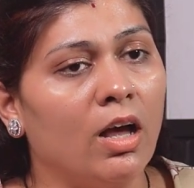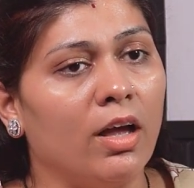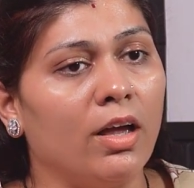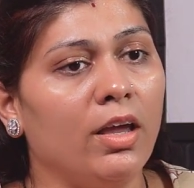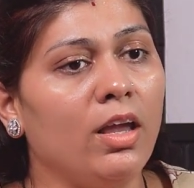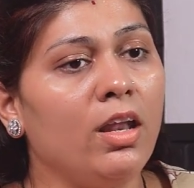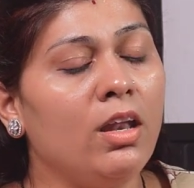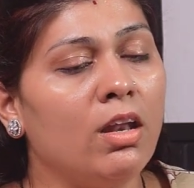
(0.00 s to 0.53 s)

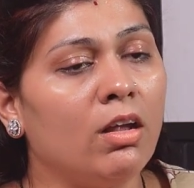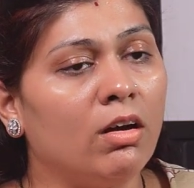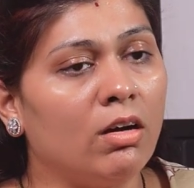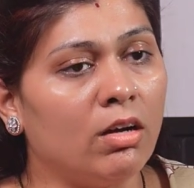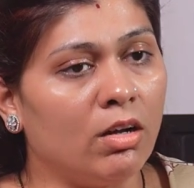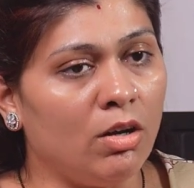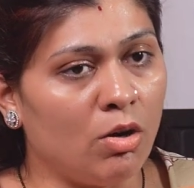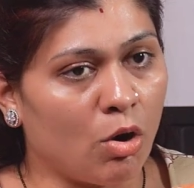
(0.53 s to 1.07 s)
in
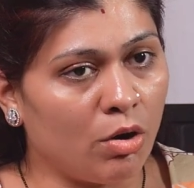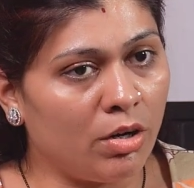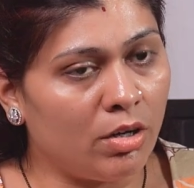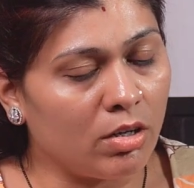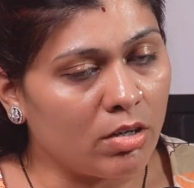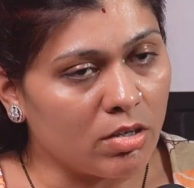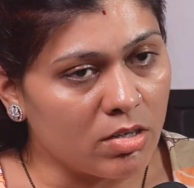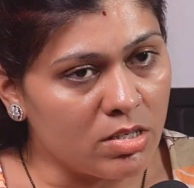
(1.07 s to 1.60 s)
not
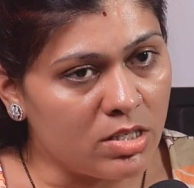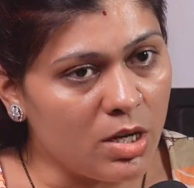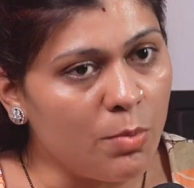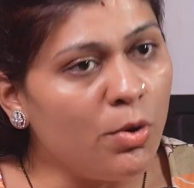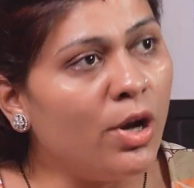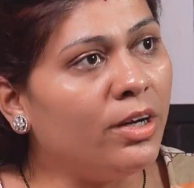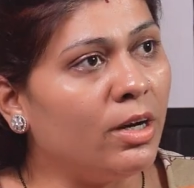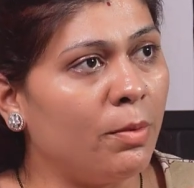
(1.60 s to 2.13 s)

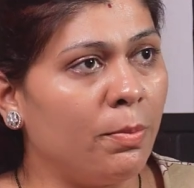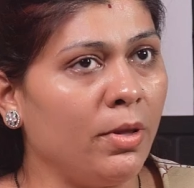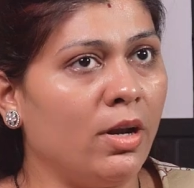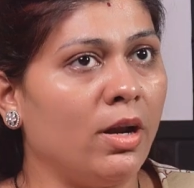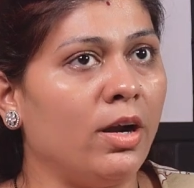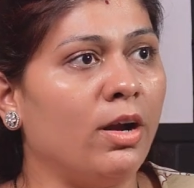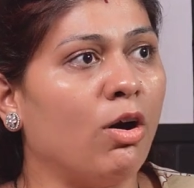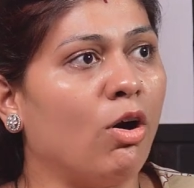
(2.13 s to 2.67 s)
stimulated
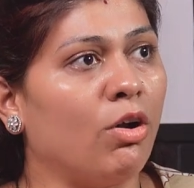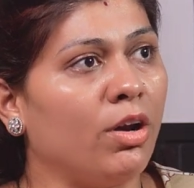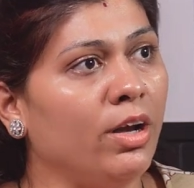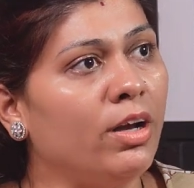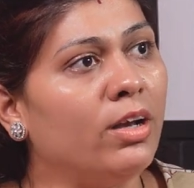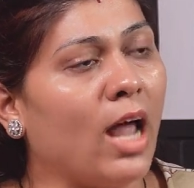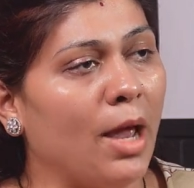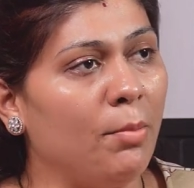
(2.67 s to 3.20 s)
period or
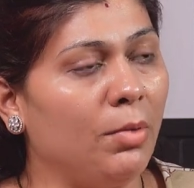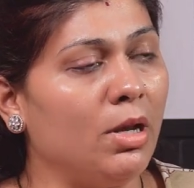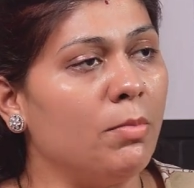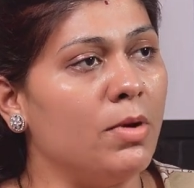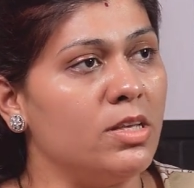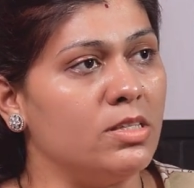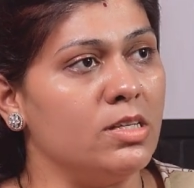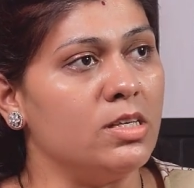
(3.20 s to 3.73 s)
in timely
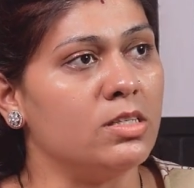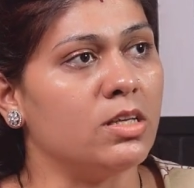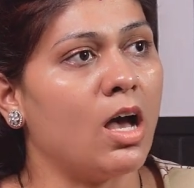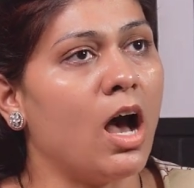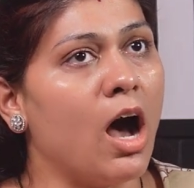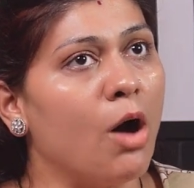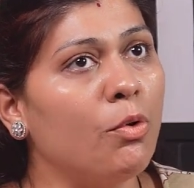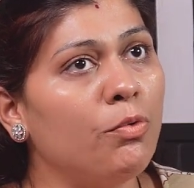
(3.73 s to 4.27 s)
basis?
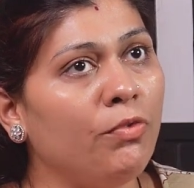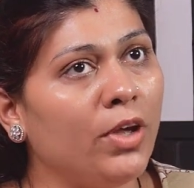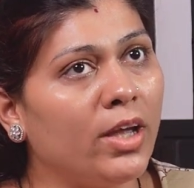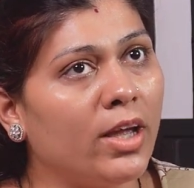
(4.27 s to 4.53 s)
How we